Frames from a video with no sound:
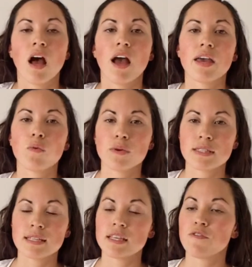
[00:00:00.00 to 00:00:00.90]
it was
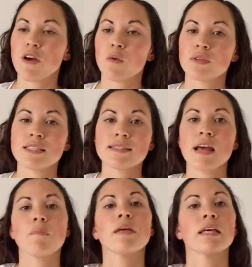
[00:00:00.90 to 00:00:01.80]
as if I was
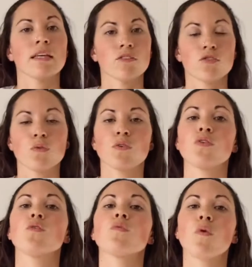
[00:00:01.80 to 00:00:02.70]
stepping into a
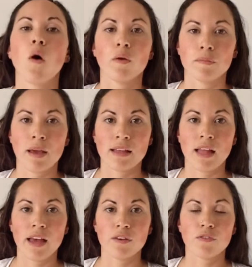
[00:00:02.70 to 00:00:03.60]
new role in my
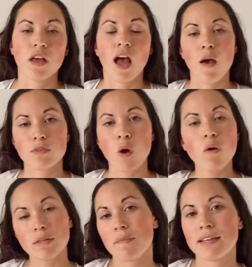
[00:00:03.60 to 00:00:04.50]
life. I was
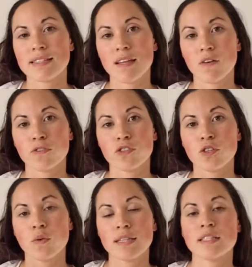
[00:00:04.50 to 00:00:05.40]
holding myself
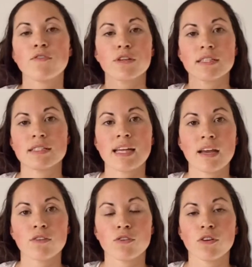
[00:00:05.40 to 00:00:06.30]
to a different
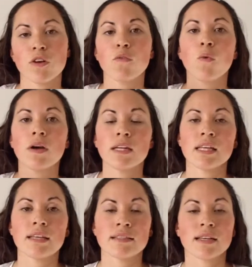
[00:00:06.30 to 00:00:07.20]
standard of what it
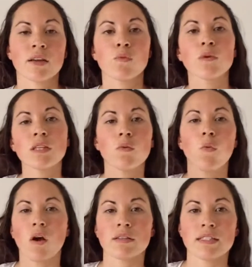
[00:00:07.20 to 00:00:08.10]
is that I really
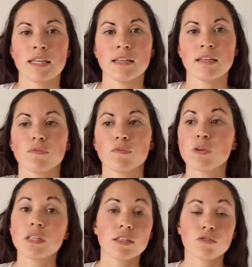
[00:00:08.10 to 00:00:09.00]
wanted.
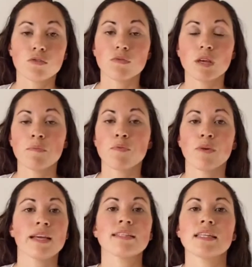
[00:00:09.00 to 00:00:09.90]
Really
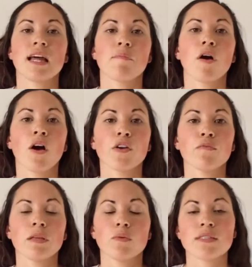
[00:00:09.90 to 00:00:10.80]
embracing that part of
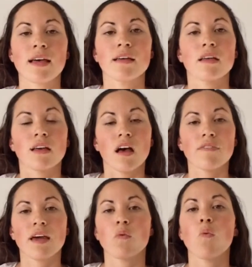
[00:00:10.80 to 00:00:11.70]
me was
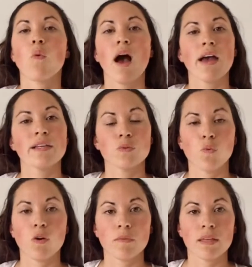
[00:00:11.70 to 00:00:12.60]
that wise
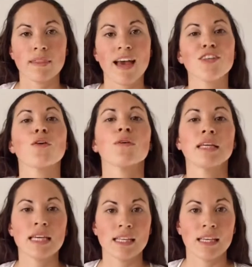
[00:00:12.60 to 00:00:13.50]
woman, that
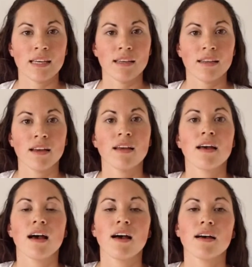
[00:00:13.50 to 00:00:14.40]
yogini,
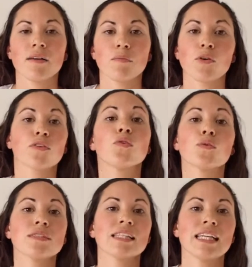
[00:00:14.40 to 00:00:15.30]
or
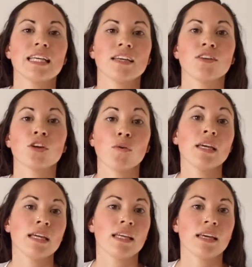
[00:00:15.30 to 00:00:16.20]
Kundalini
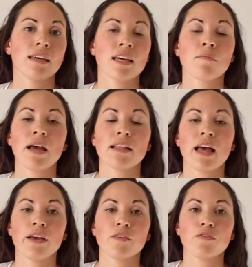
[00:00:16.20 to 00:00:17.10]
yogini in my
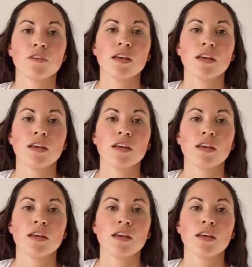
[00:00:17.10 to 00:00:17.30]
life.